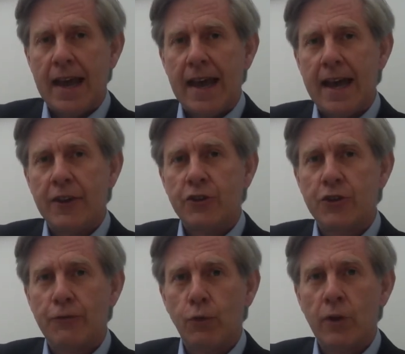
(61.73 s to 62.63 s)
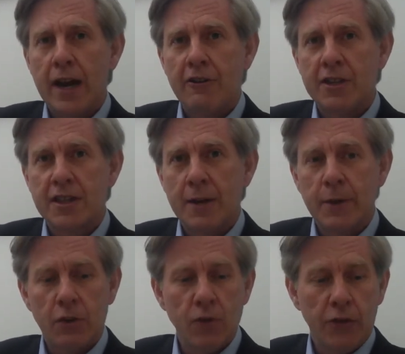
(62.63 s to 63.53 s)
And the 4 areas I'm
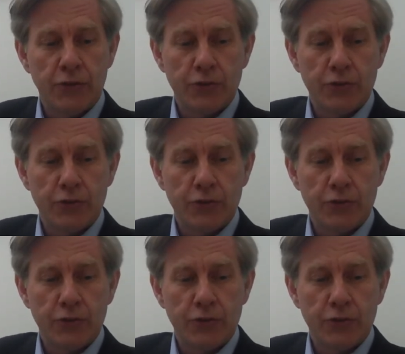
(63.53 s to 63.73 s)
going to run